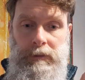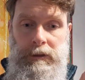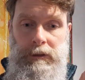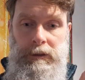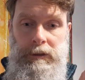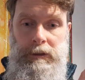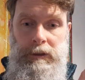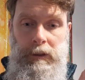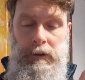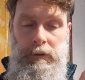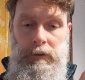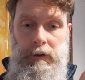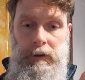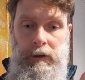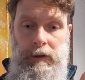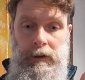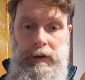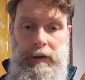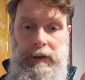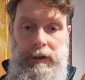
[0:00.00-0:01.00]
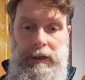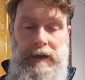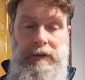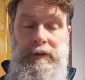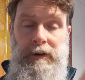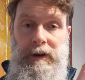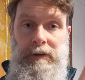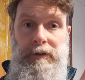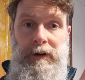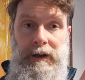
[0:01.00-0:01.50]
you know,
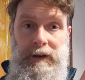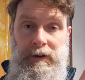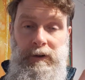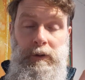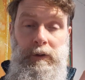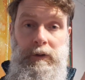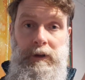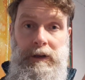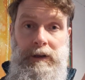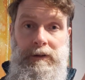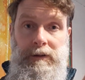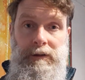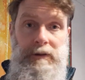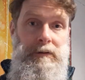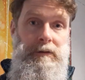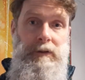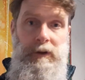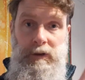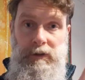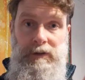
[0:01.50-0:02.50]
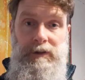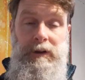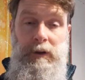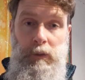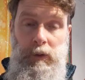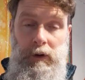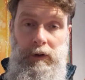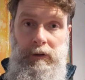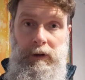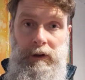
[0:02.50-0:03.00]
even if I do this, you still
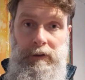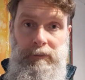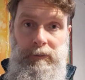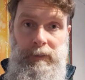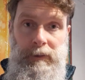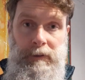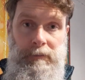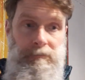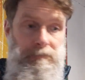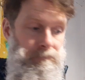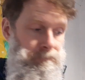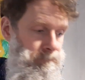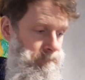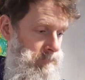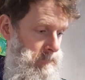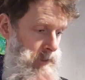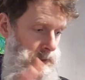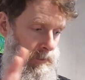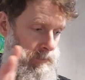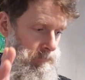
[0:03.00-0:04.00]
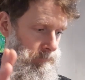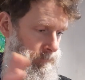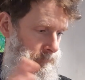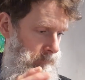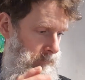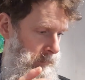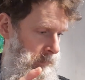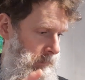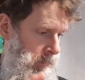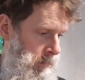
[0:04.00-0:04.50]
won't love me. So
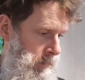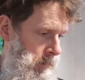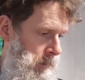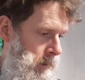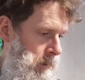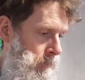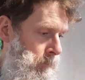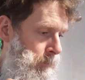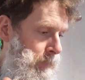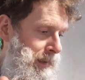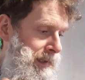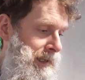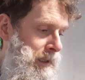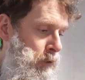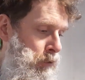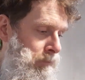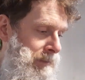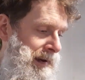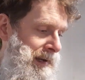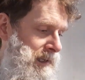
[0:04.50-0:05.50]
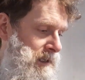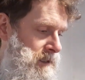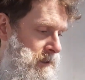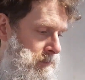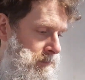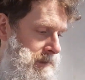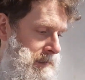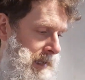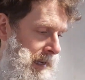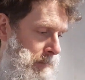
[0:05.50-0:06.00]
being already so
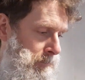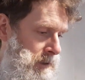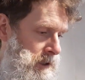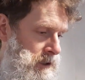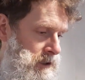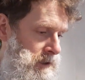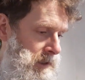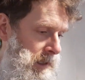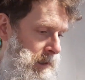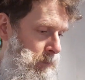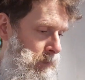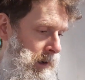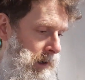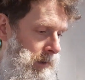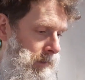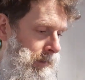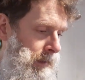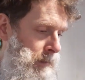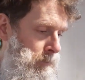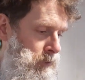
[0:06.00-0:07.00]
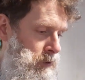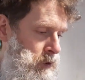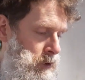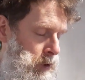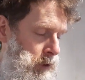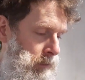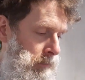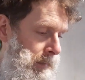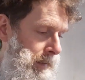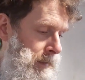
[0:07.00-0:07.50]
damaged they were unable to
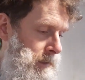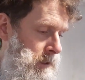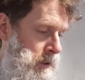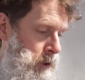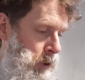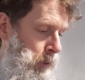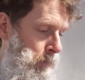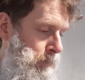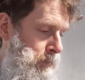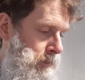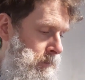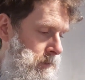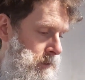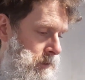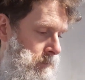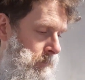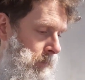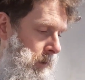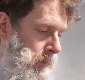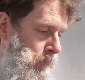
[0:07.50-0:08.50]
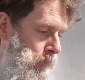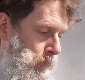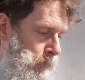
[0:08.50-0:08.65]
create a competent survival